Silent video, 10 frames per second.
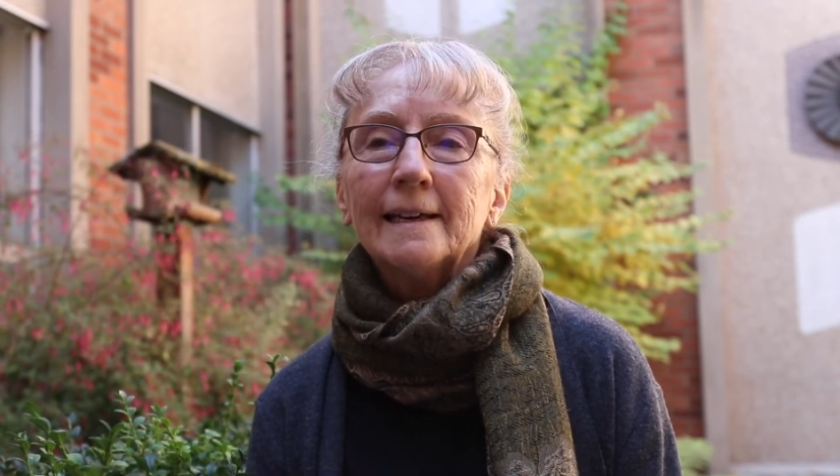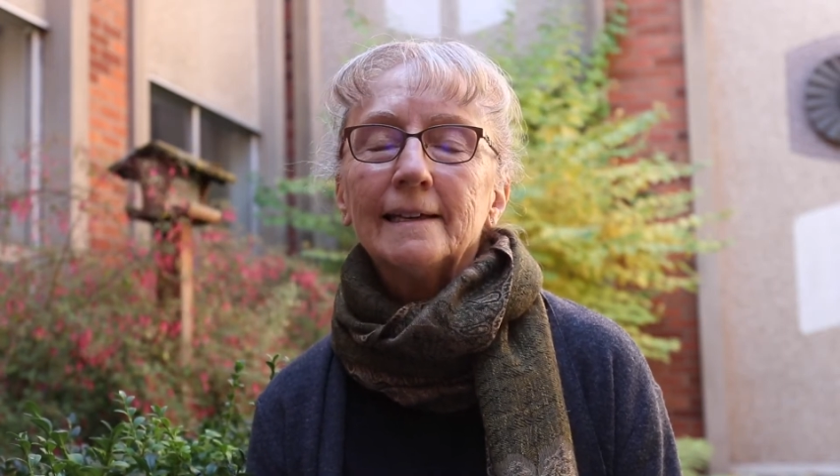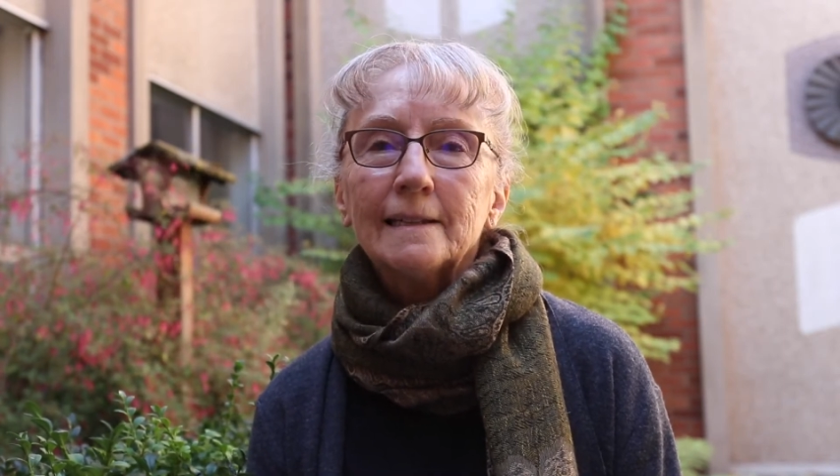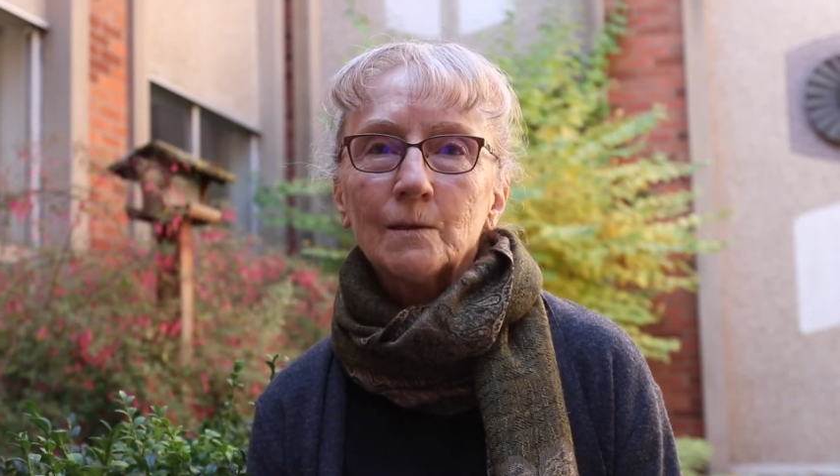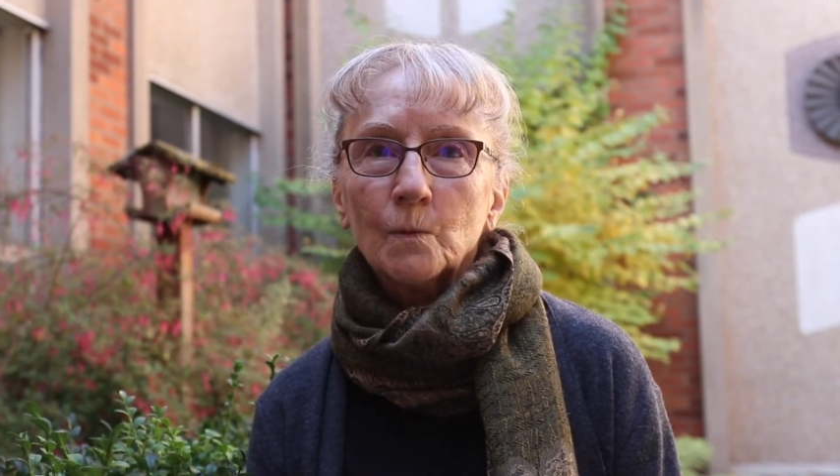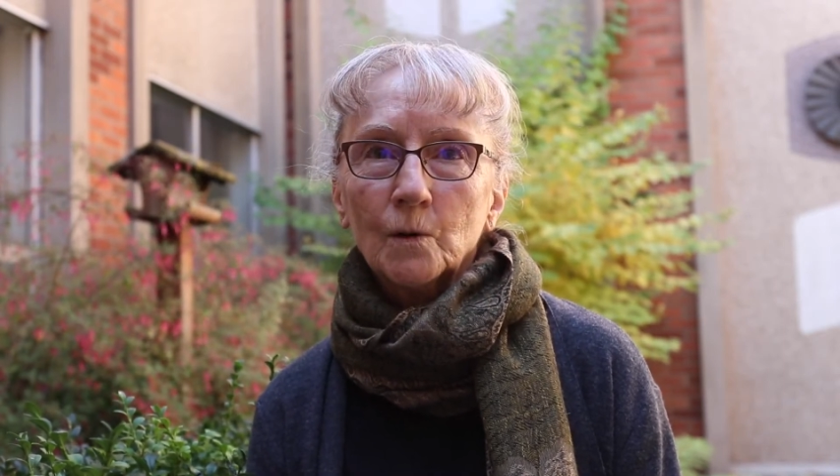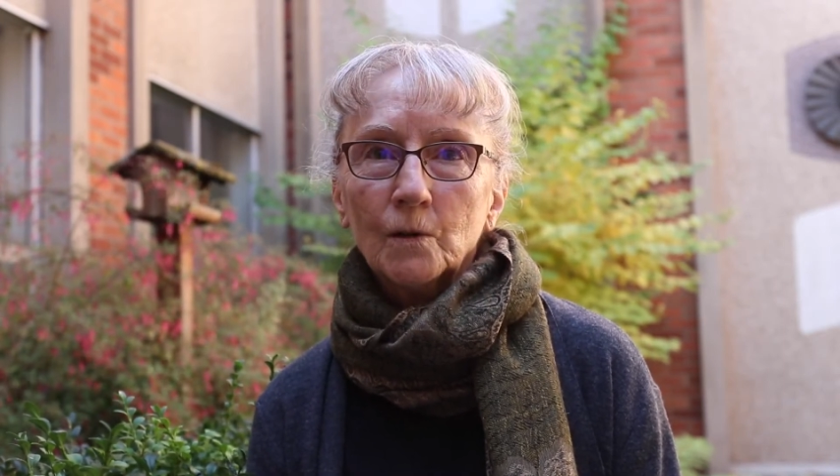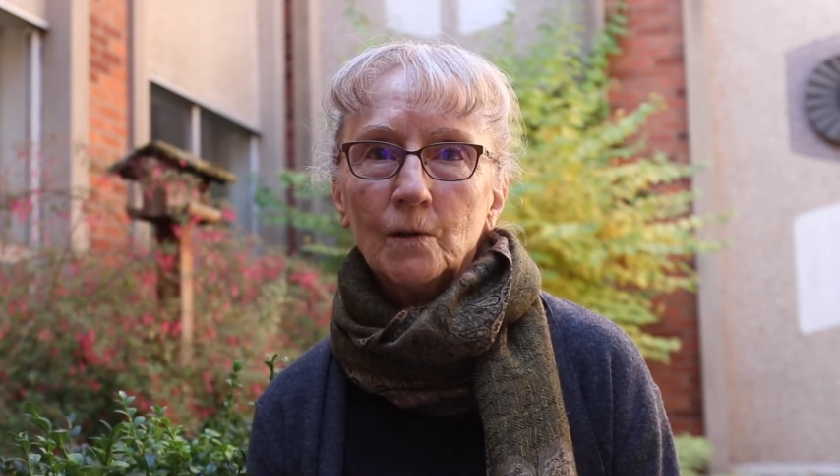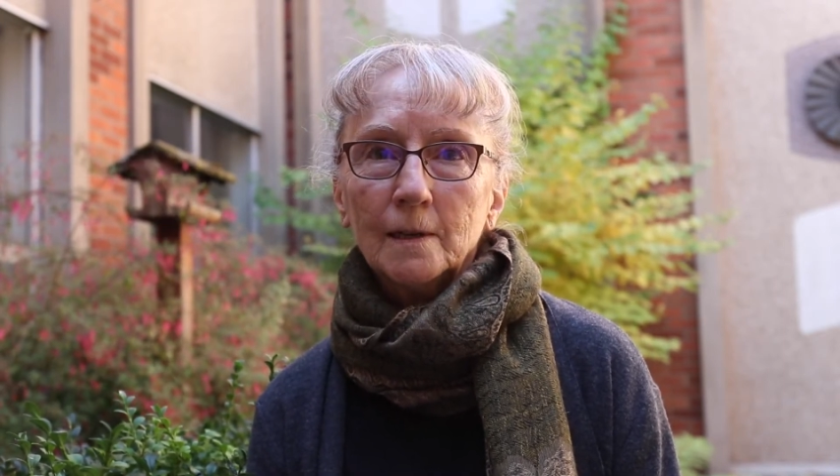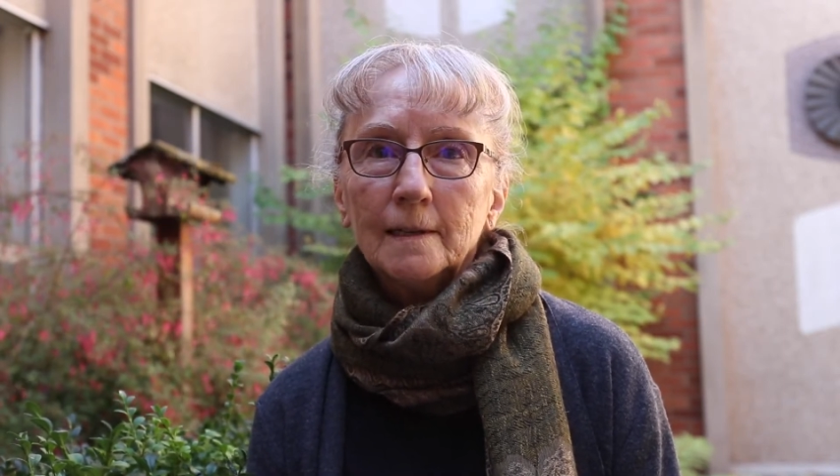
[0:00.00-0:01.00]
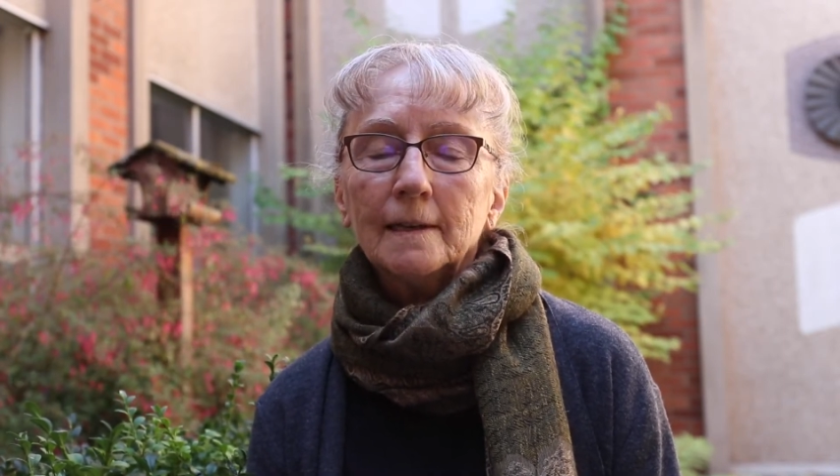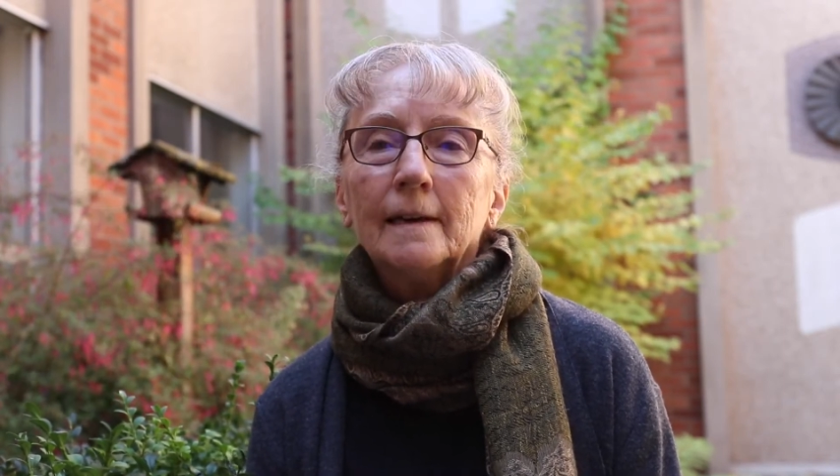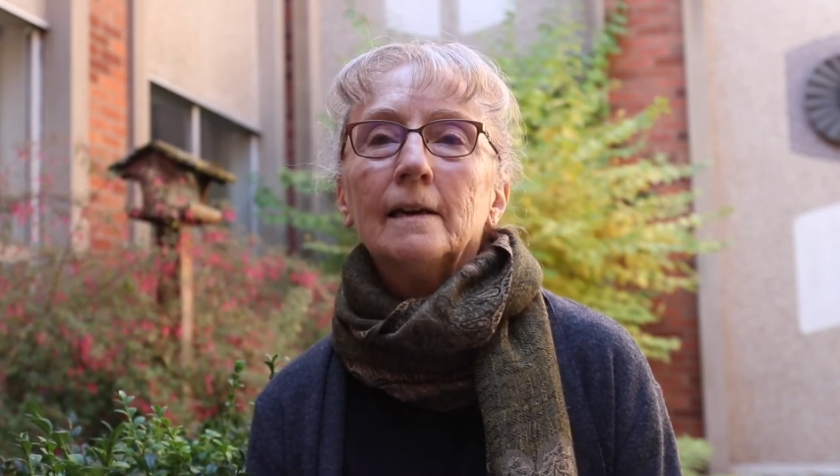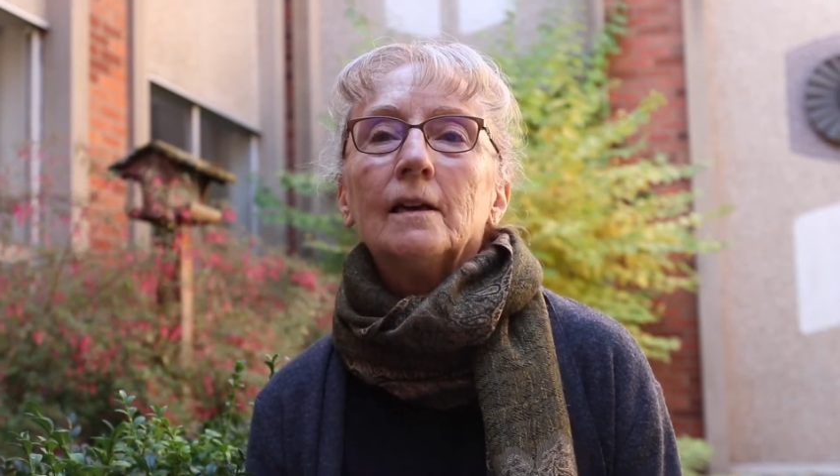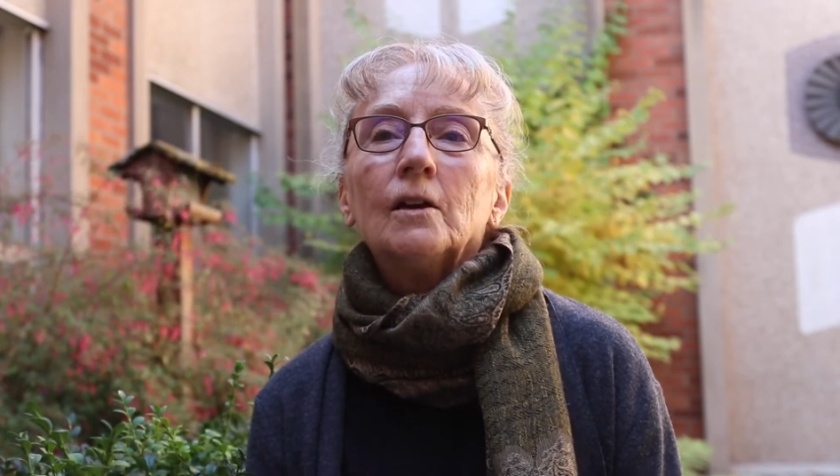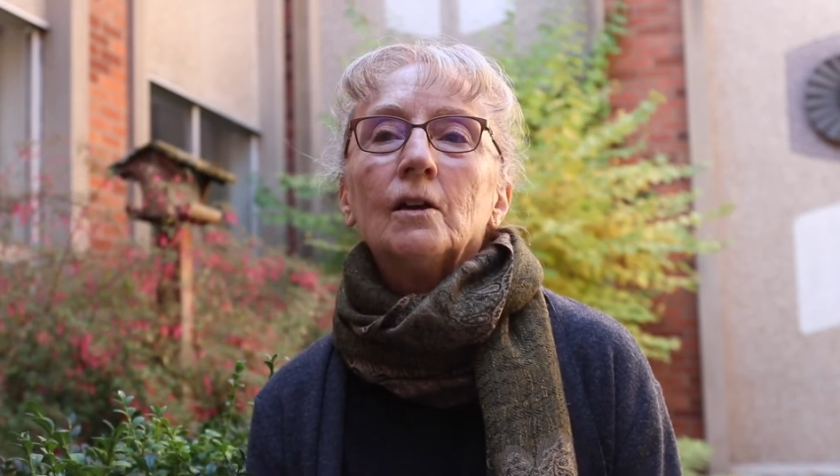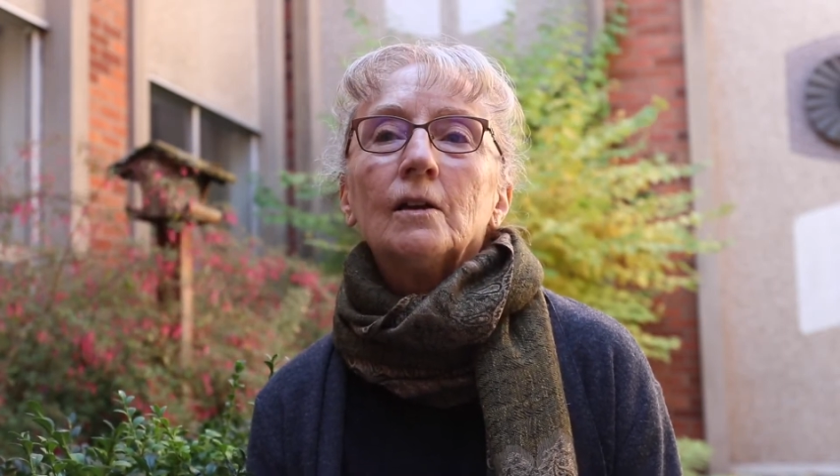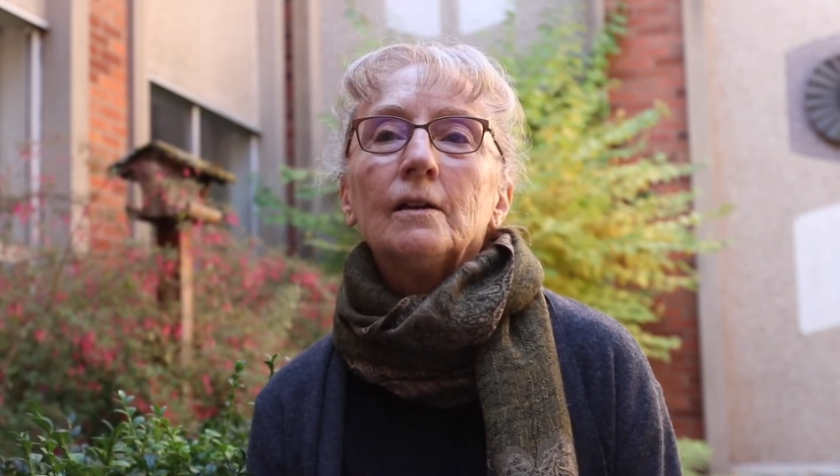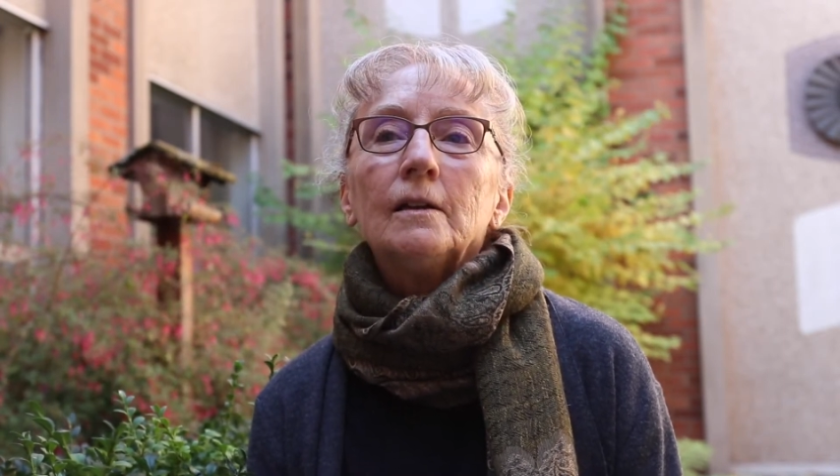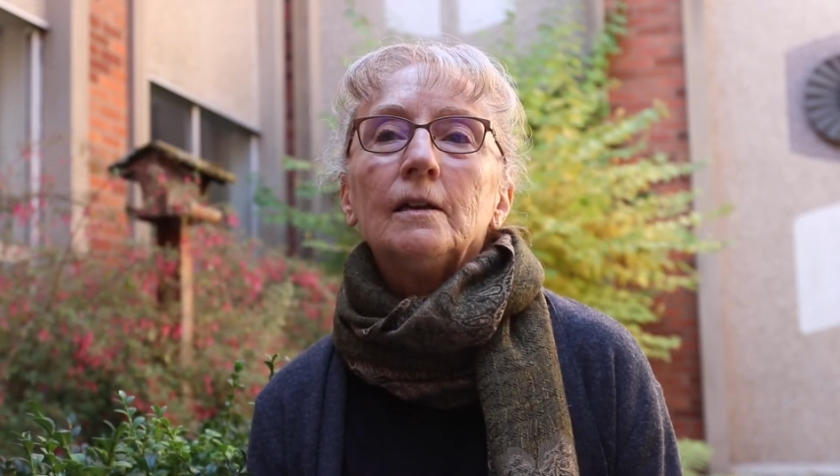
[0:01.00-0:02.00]
it's worth
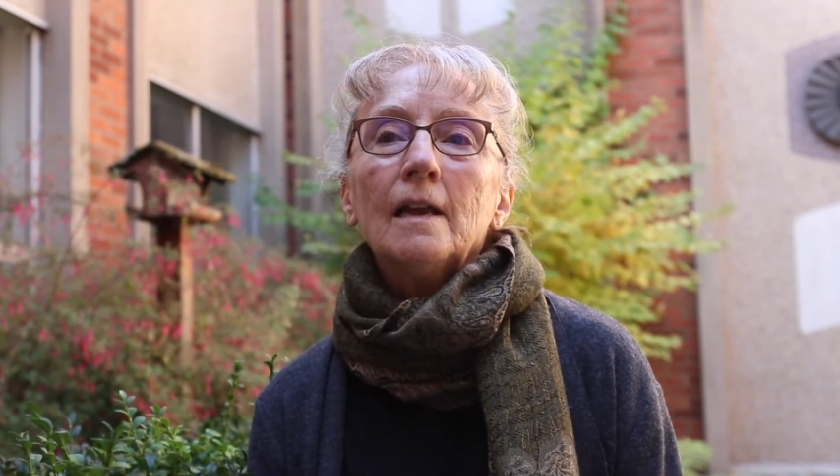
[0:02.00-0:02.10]
it.